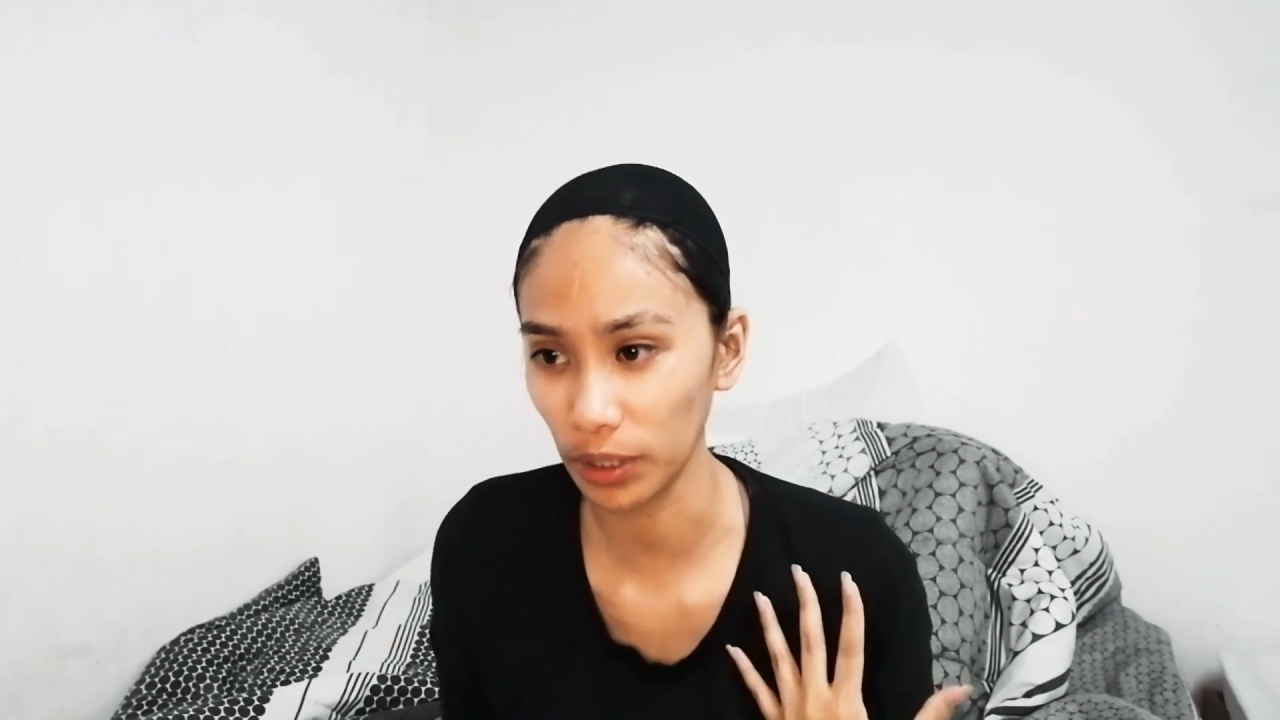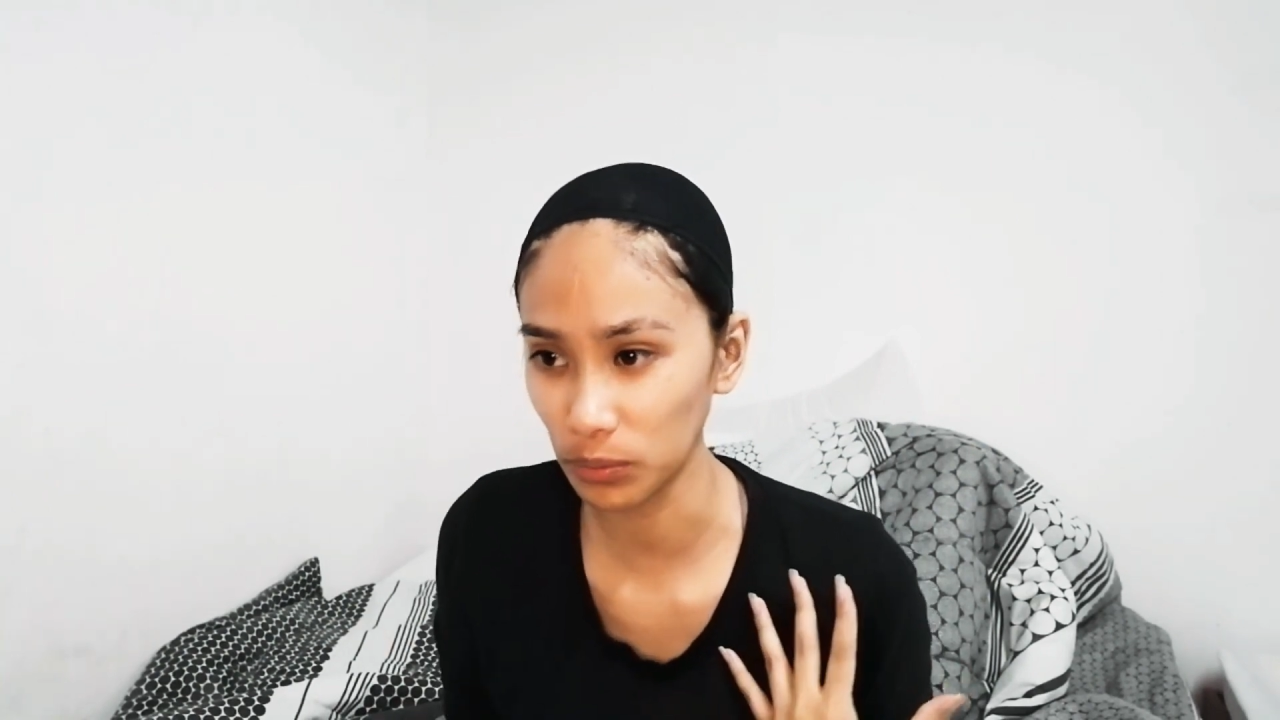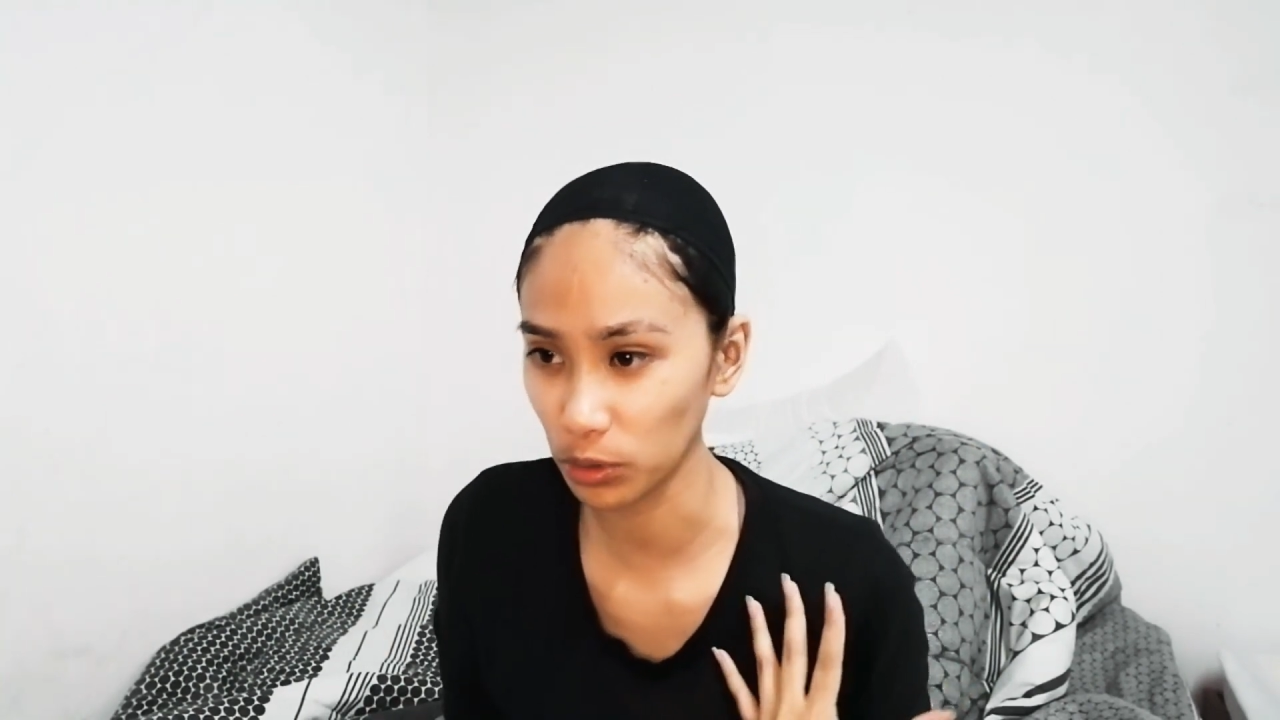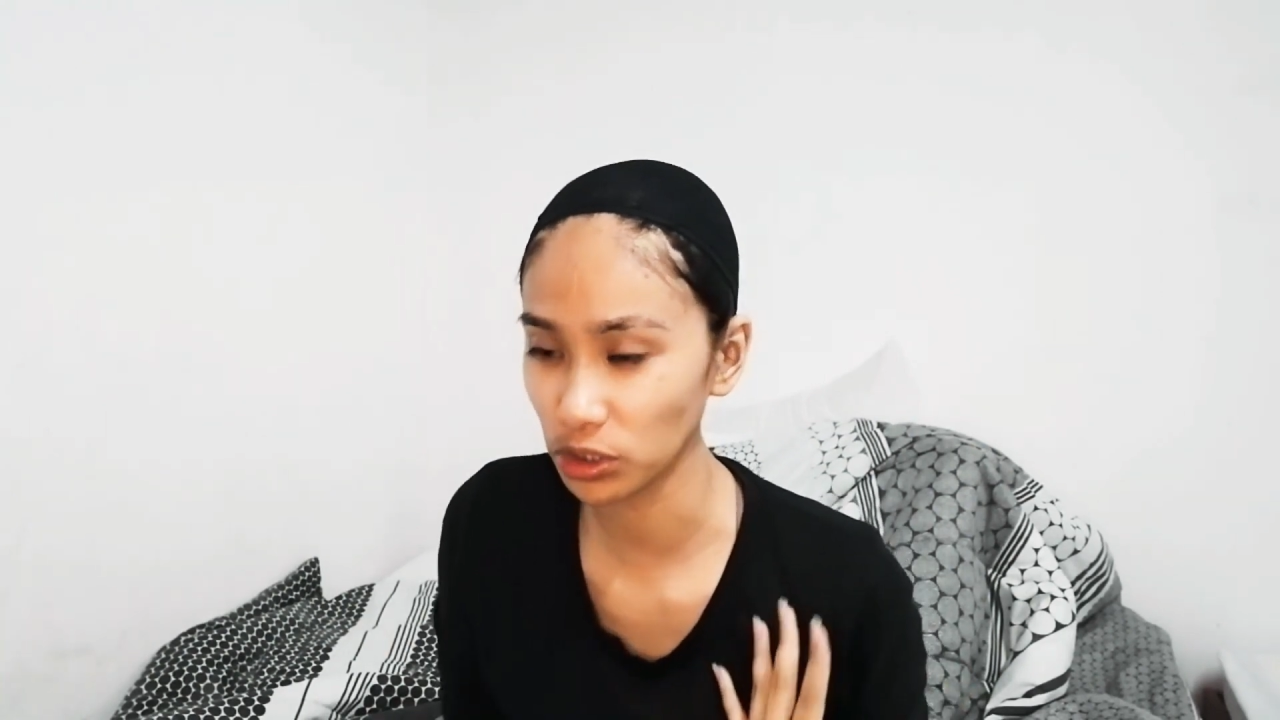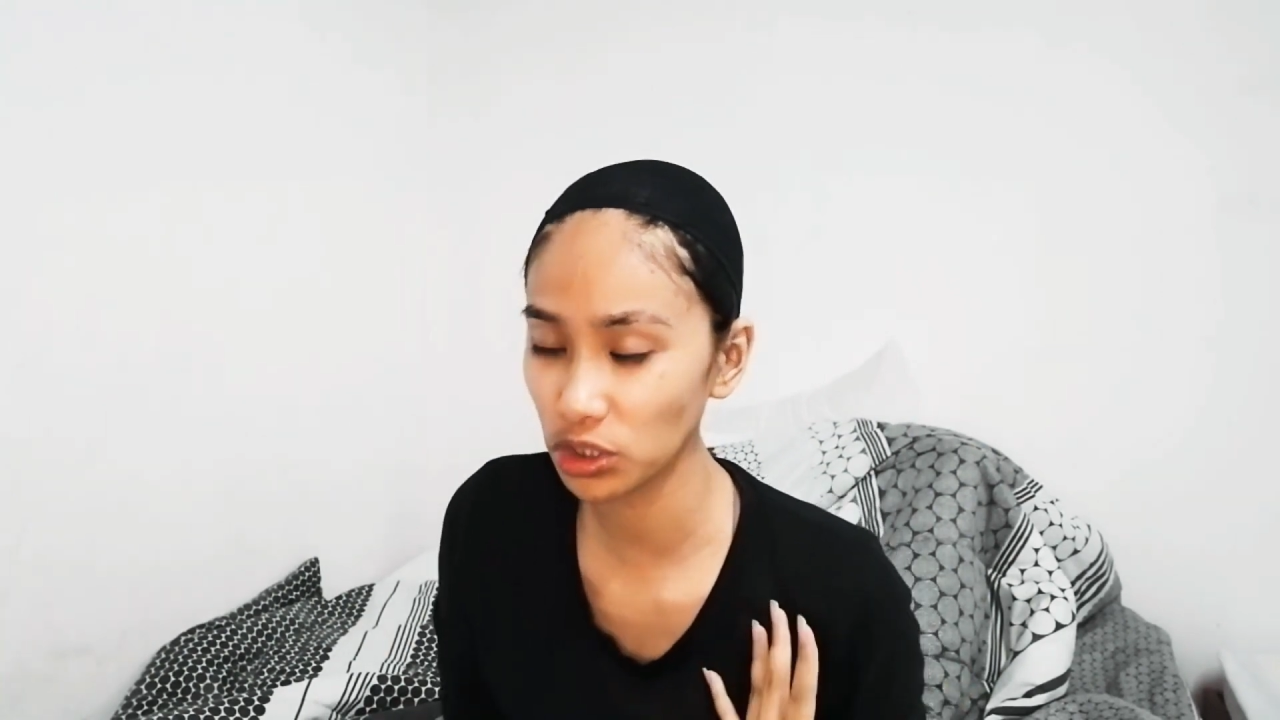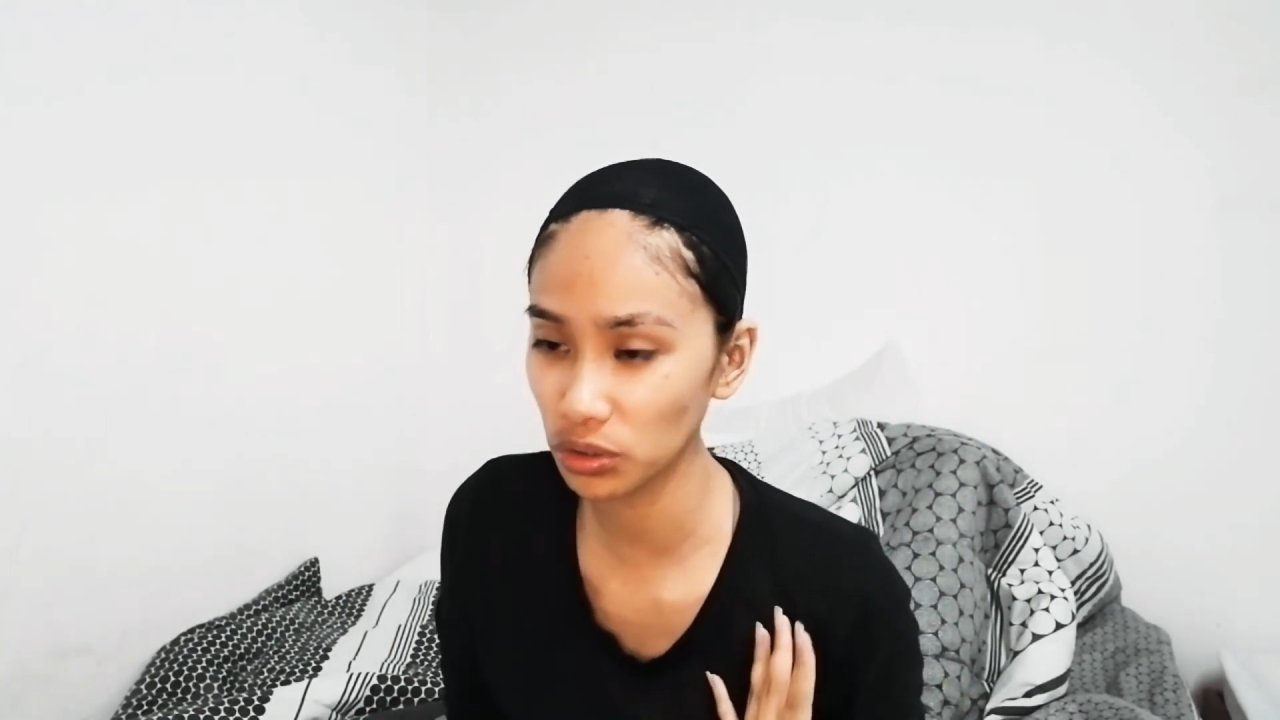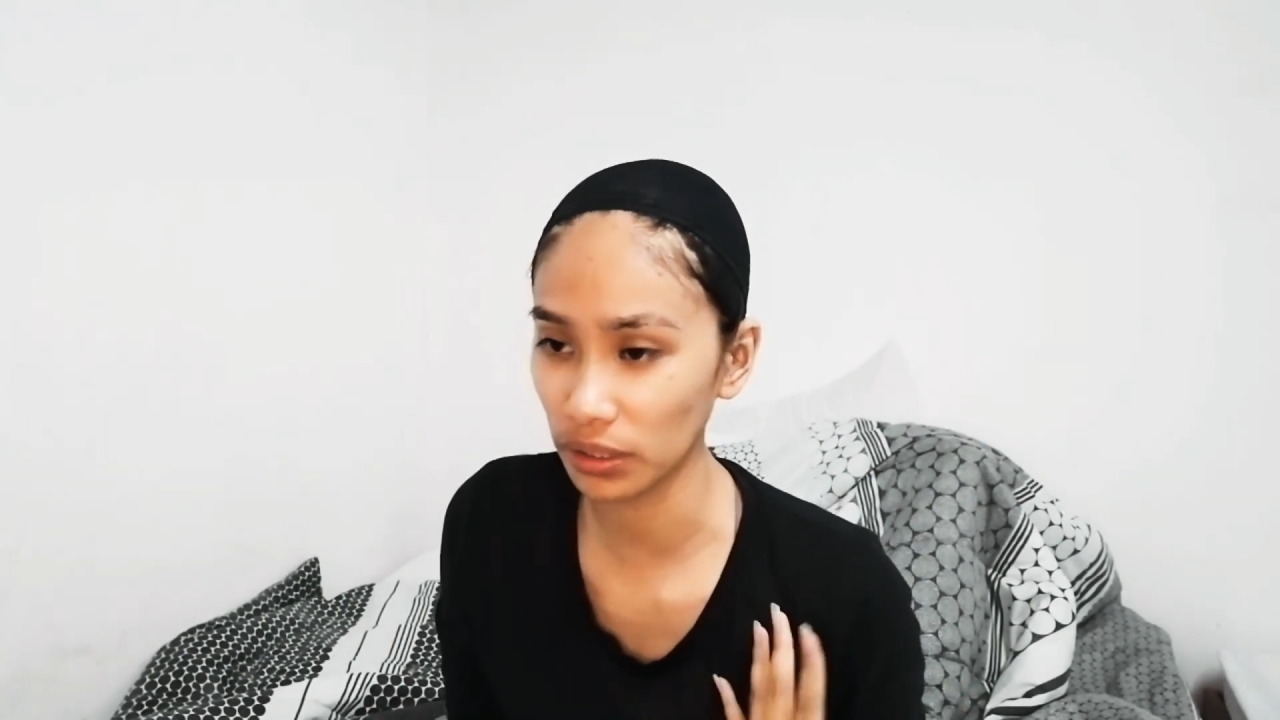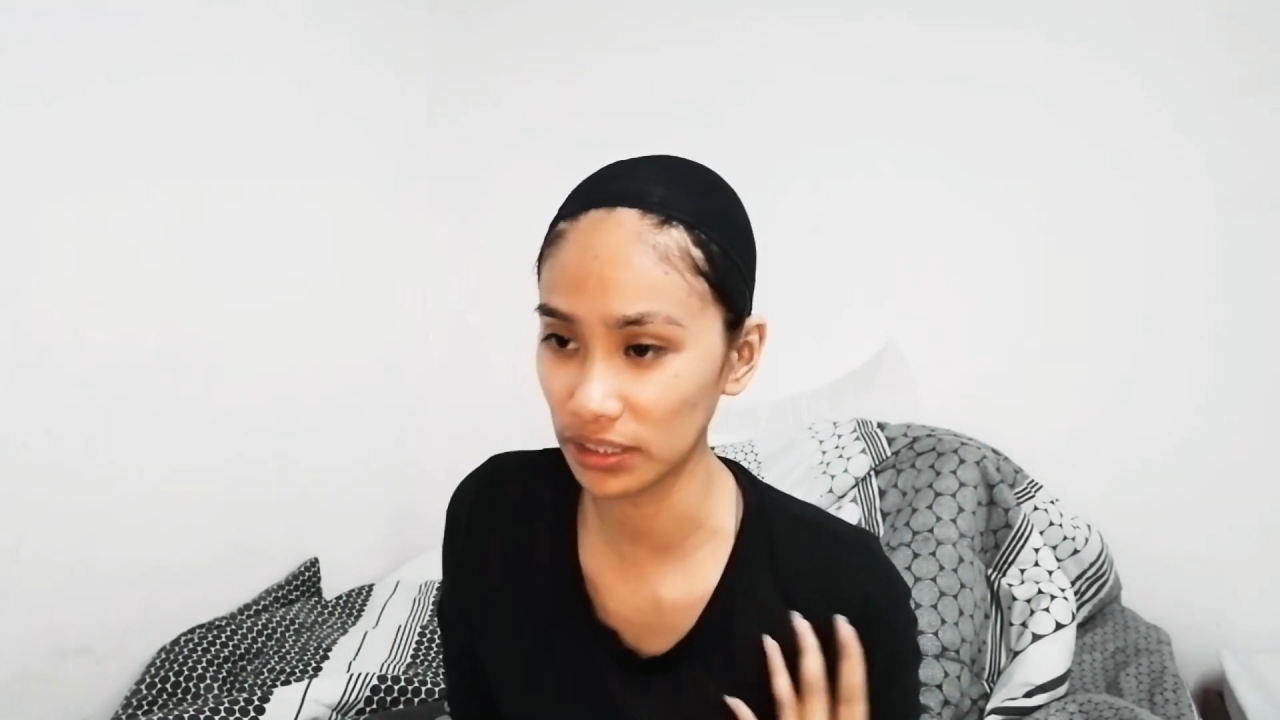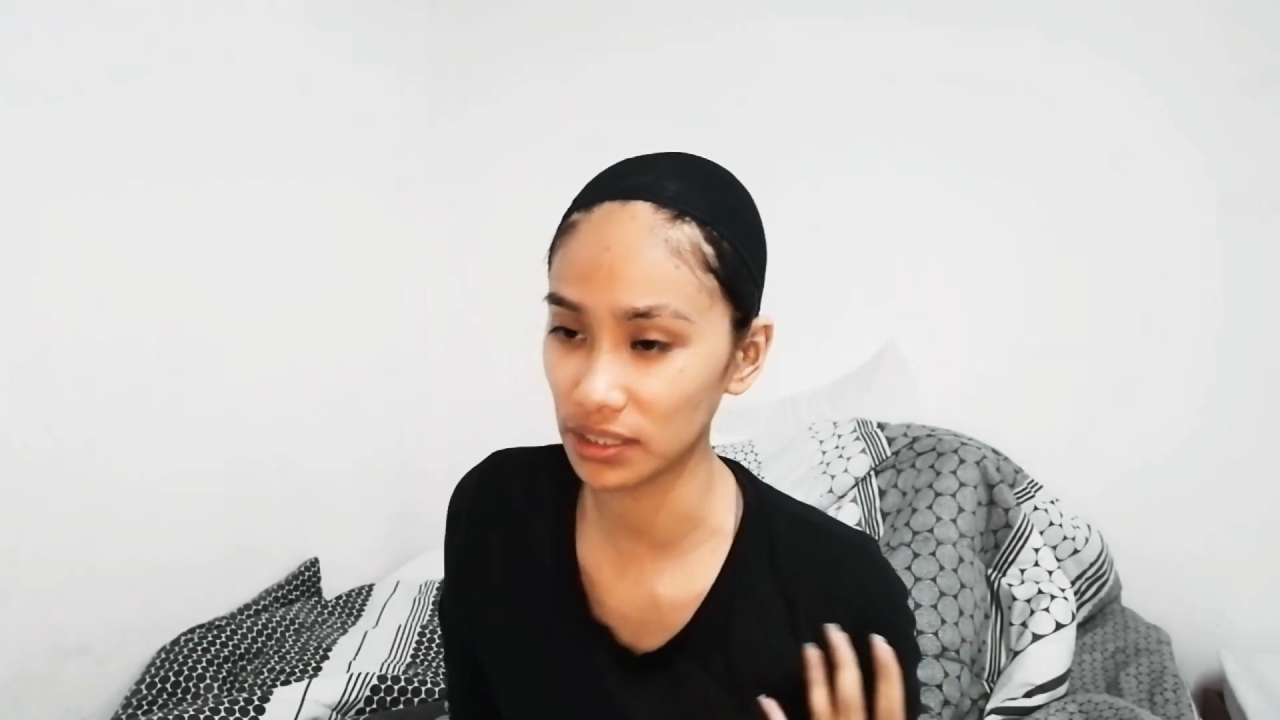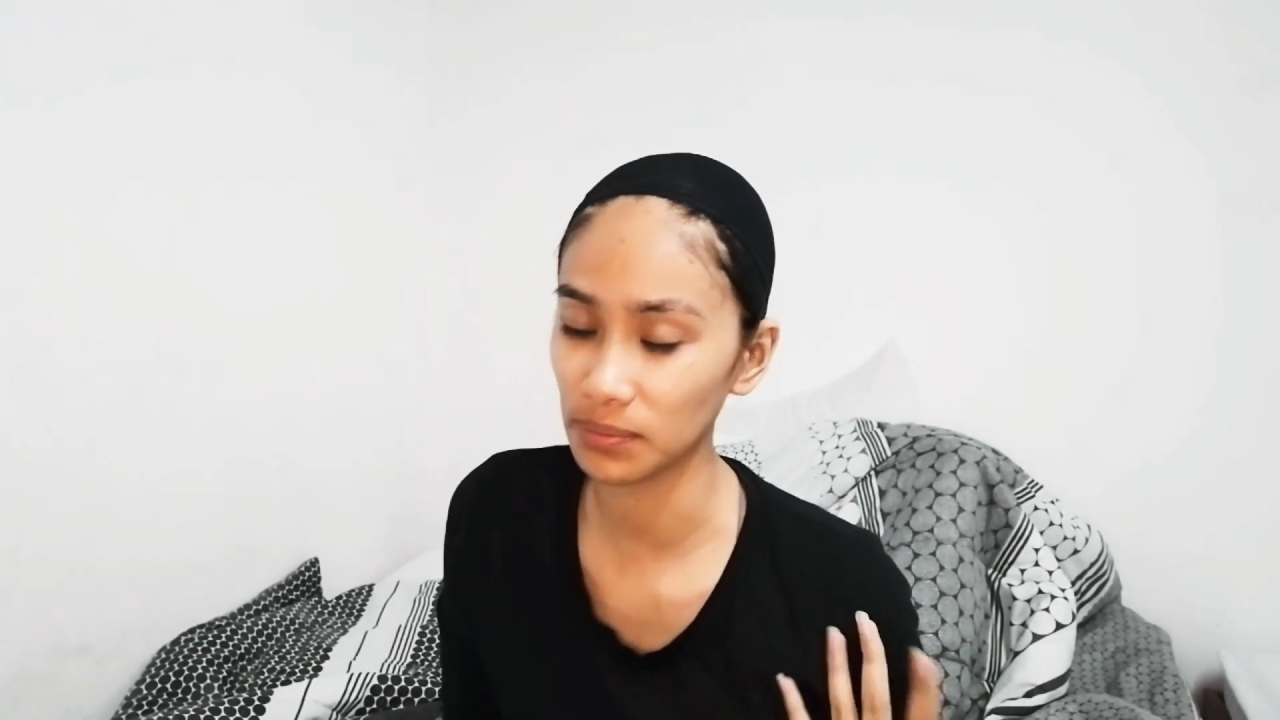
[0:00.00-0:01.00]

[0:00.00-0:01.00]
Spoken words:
moisturizer